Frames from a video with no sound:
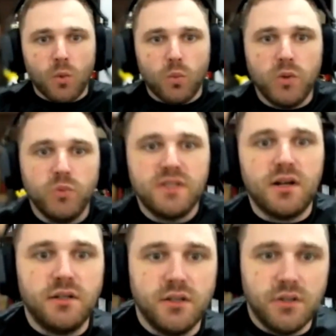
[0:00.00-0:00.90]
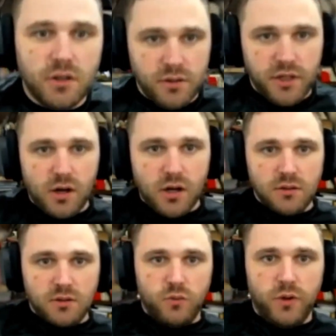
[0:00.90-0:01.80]
when we started early
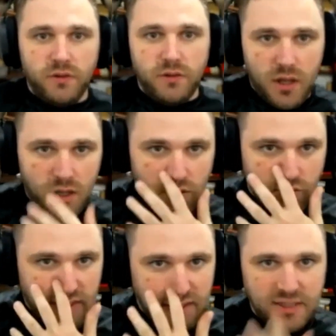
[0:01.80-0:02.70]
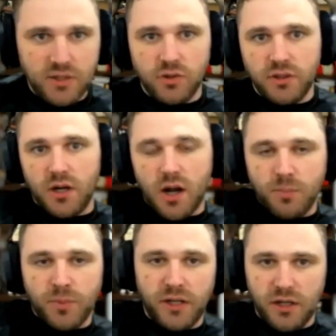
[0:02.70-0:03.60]
on with using ZIO at our
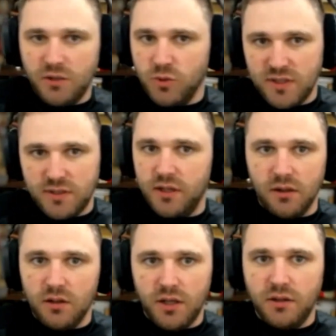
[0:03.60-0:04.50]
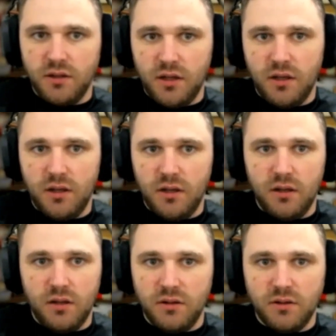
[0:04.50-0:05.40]
company, it was still in
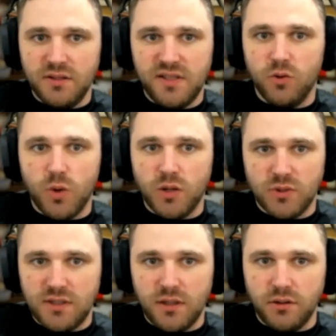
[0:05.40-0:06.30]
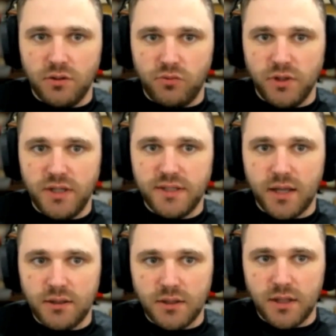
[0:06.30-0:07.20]
the ZIO 1 was still in the release
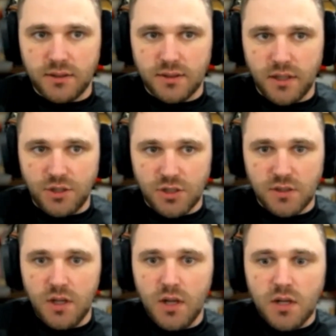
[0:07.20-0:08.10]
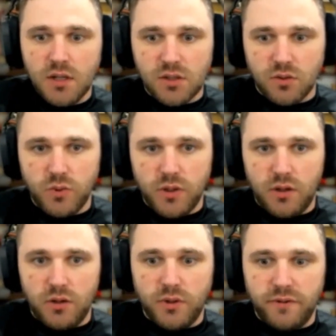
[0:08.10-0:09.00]
candidate stages. So
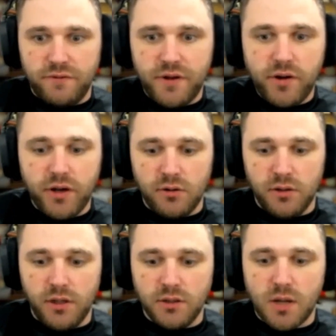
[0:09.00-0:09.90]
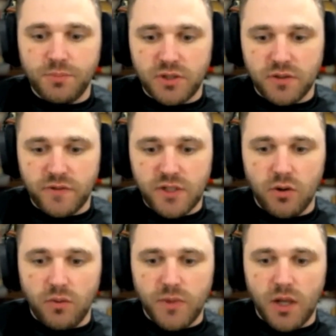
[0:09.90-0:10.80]
we're very early adopters of
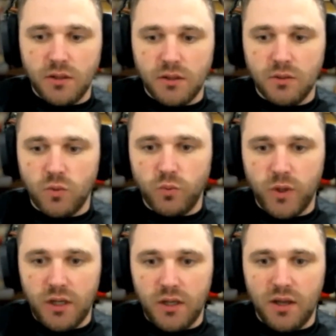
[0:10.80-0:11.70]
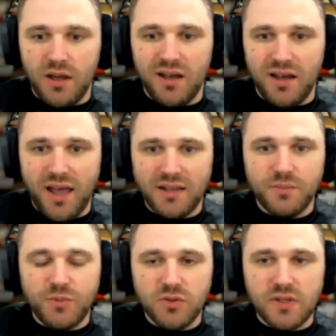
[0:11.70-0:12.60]
ZIO. And what we end
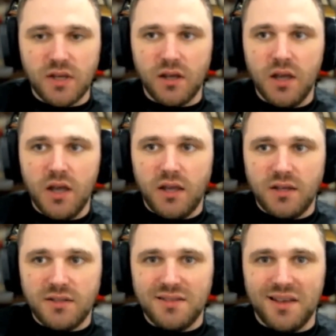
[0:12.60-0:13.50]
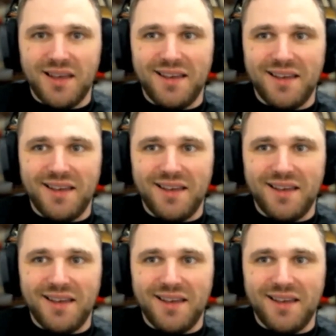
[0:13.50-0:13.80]
up using is